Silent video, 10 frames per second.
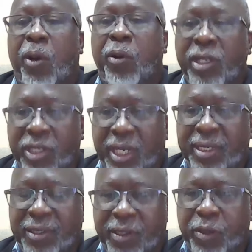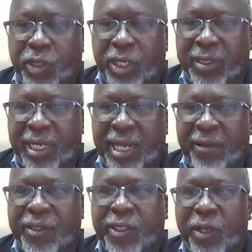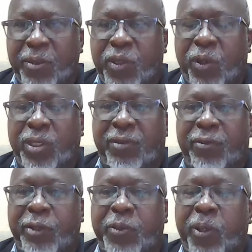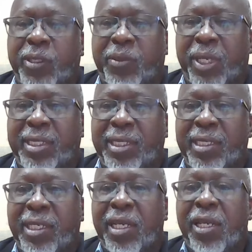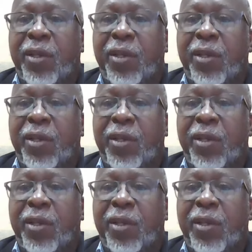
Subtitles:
our regional institutions that have some sort of responsibility